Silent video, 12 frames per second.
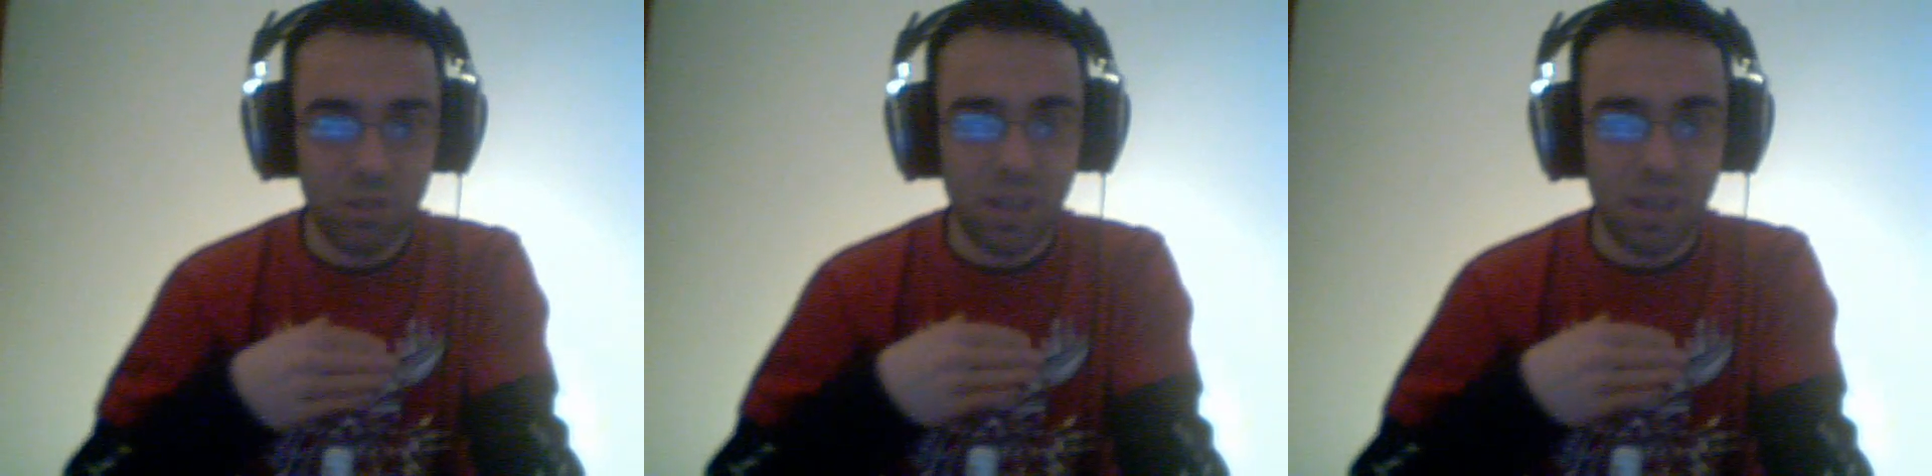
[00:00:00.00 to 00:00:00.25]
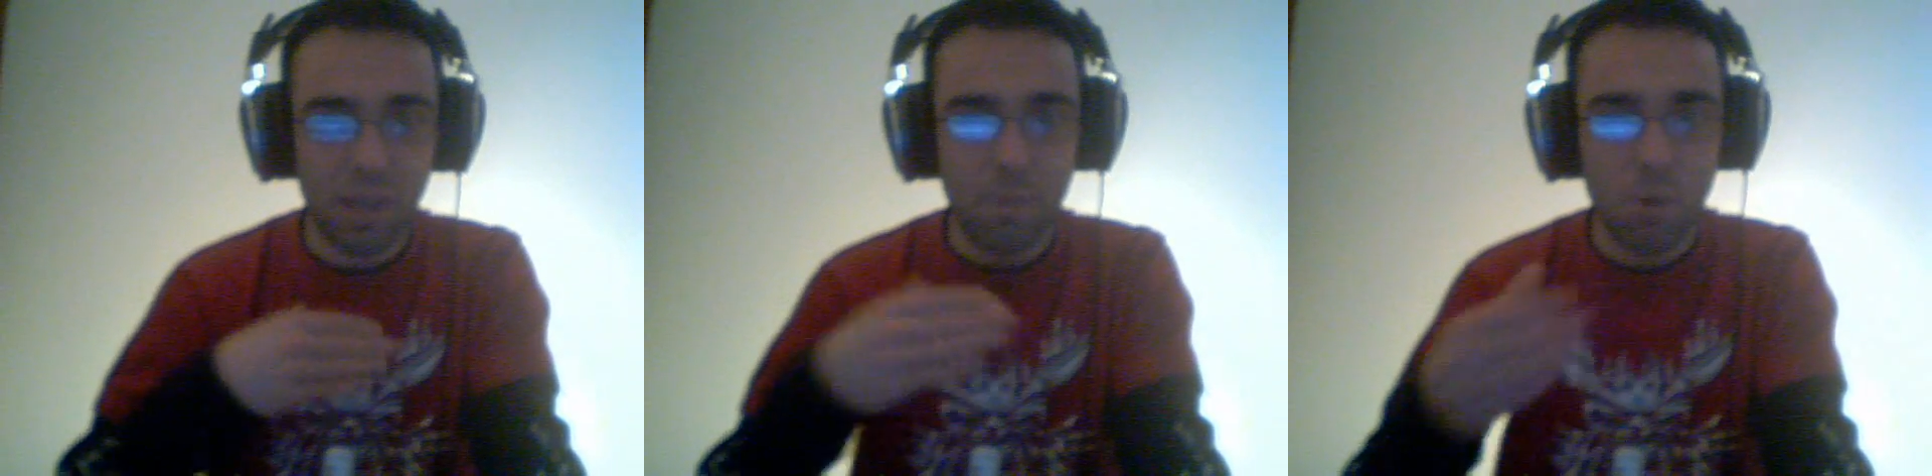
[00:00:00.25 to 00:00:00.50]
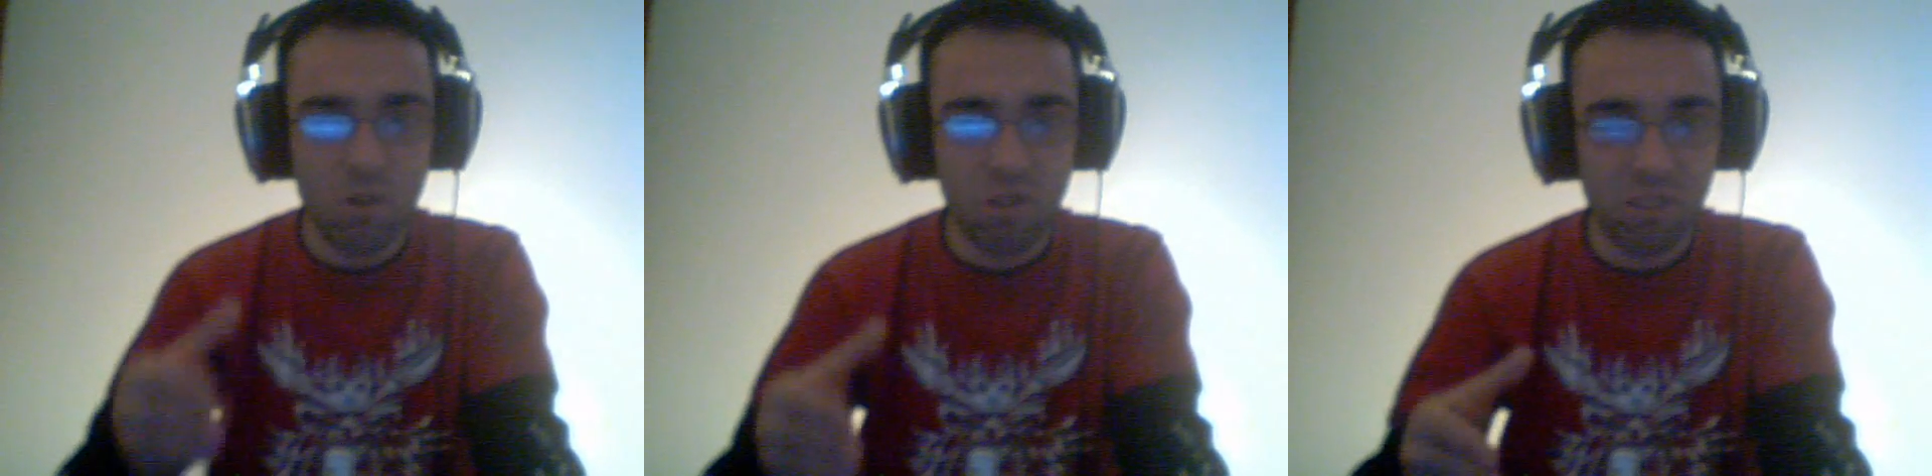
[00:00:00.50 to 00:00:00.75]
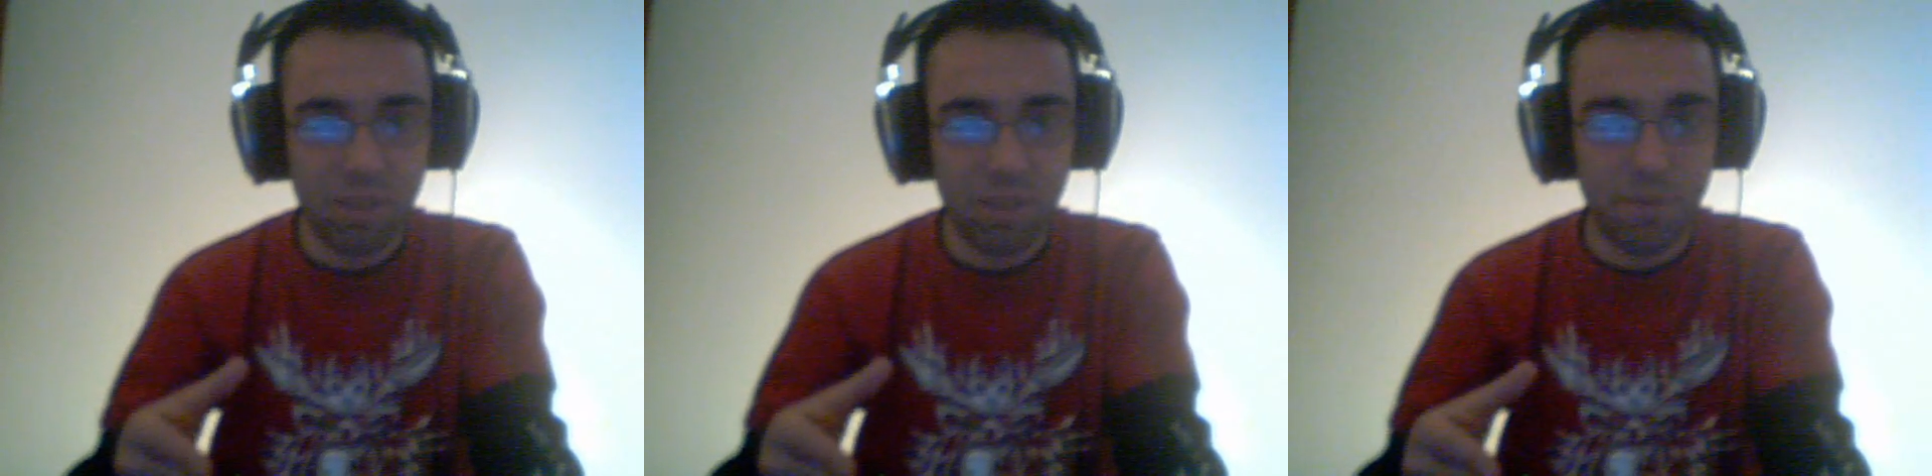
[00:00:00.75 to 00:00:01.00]
emotionally
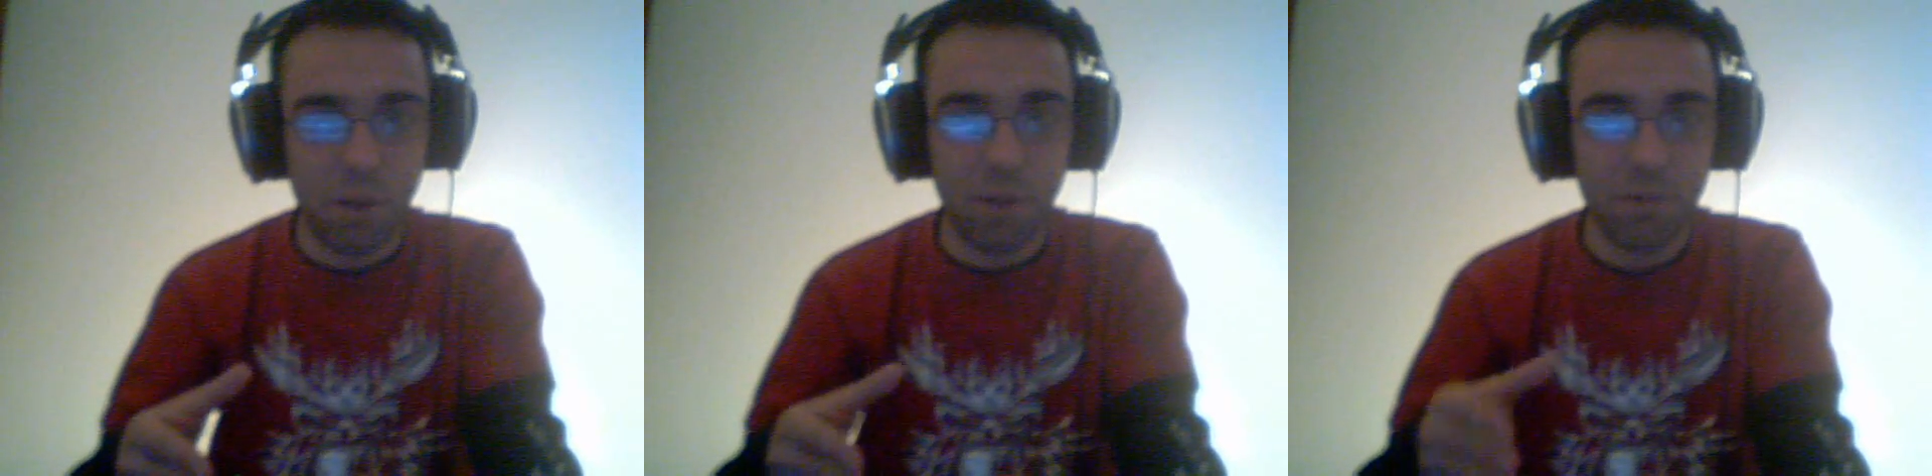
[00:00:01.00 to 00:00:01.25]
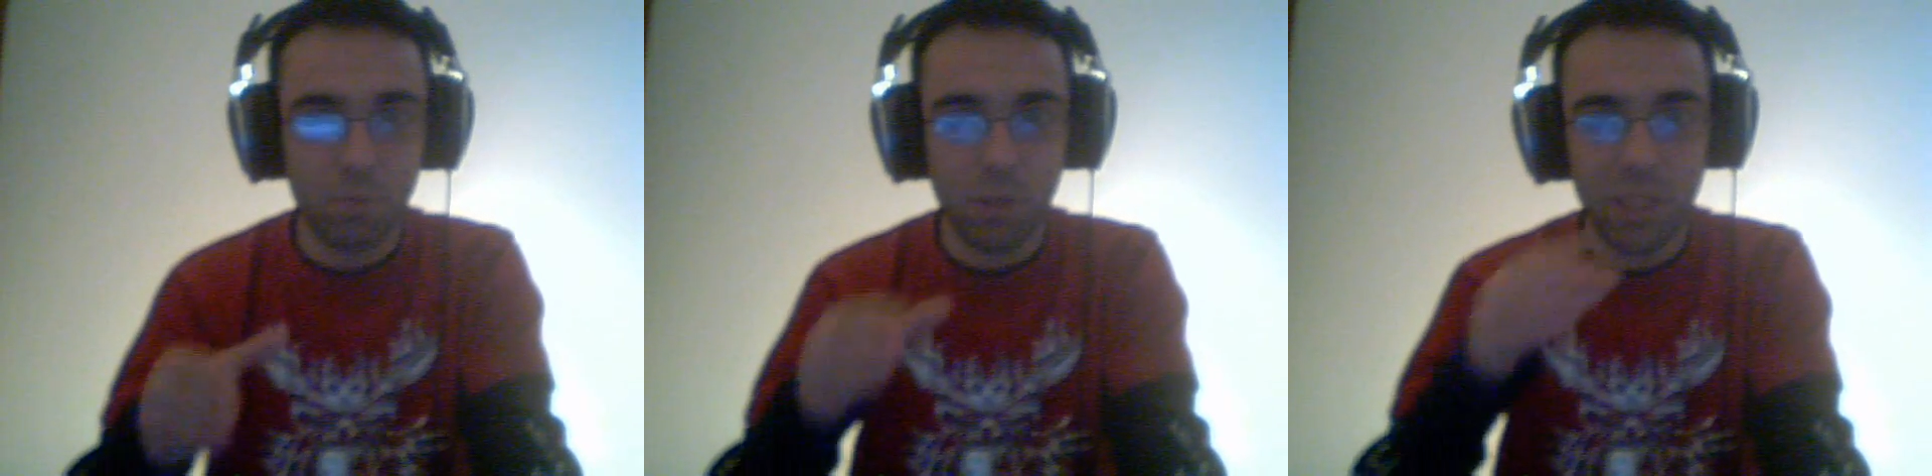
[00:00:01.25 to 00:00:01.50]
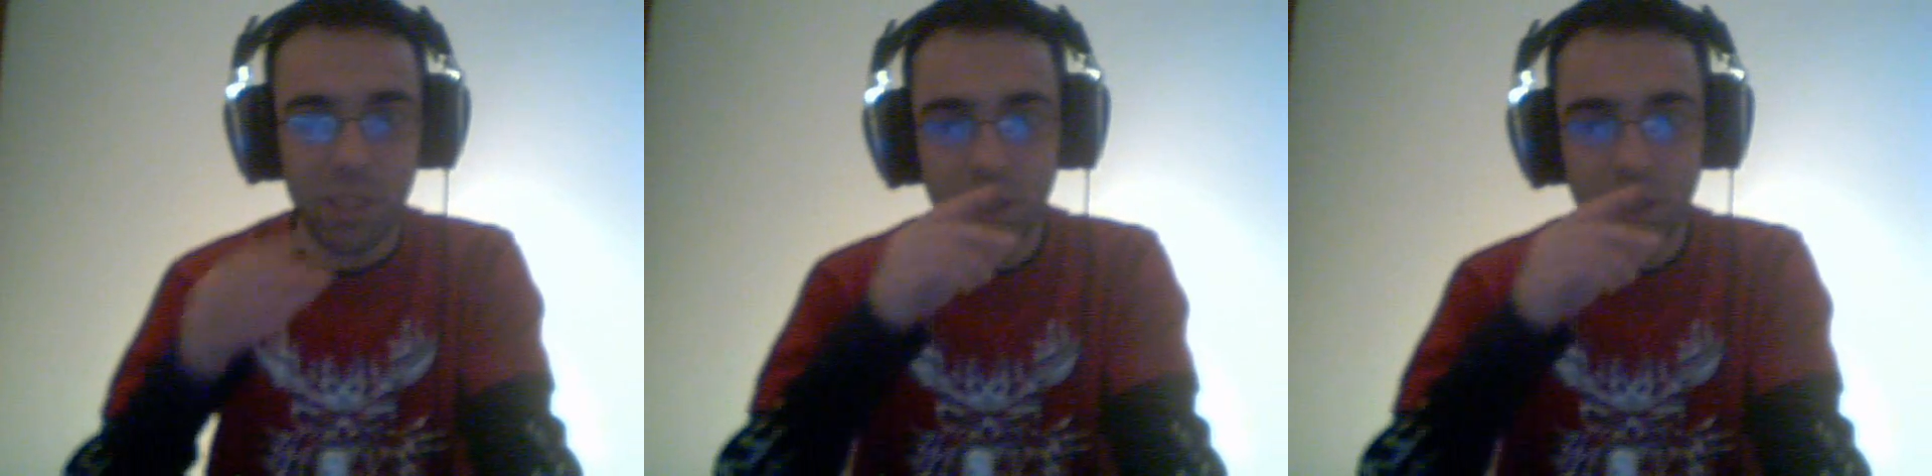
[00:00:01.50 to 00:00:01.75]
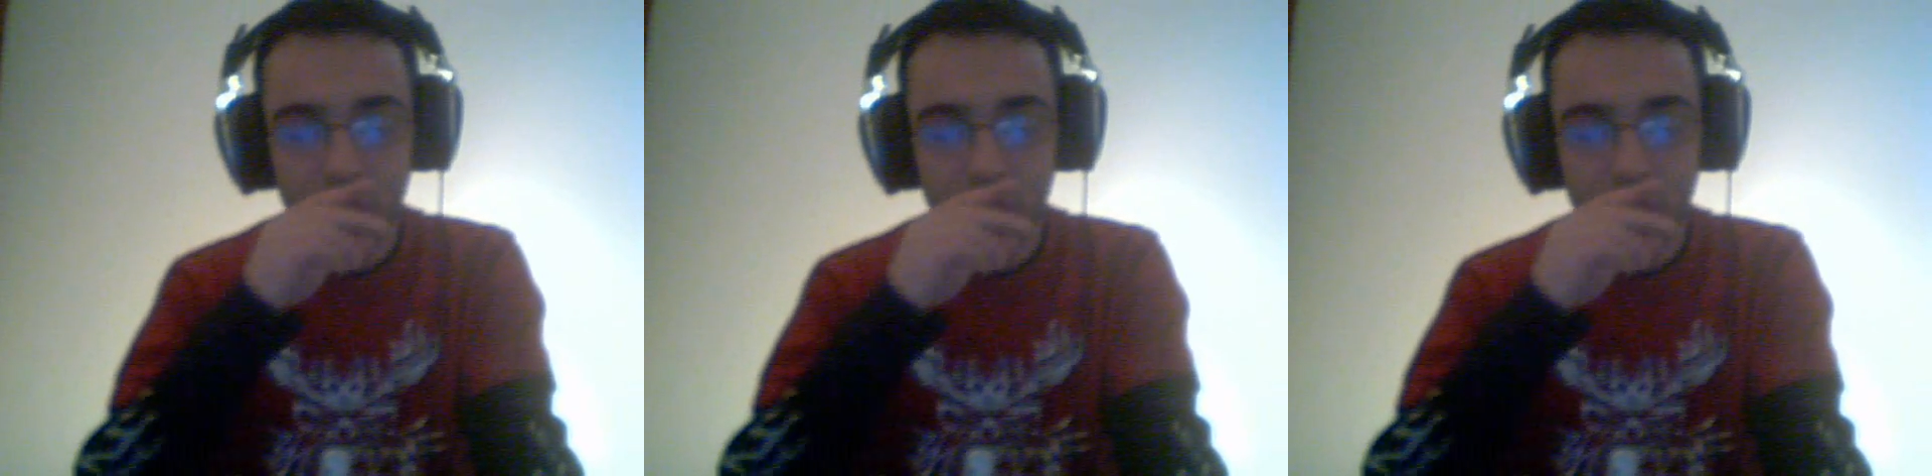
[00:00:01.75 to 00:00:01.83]
involved, where you can,